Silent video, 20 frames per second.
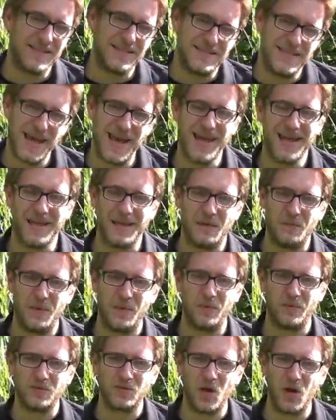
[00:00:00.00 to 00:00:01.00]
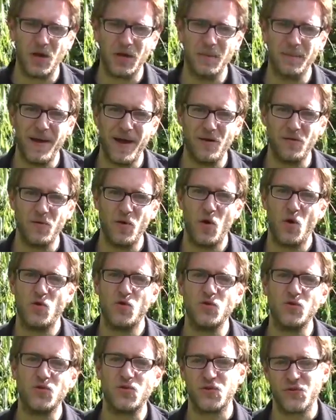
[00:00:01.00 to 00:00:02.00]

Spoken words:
Today we will talk about your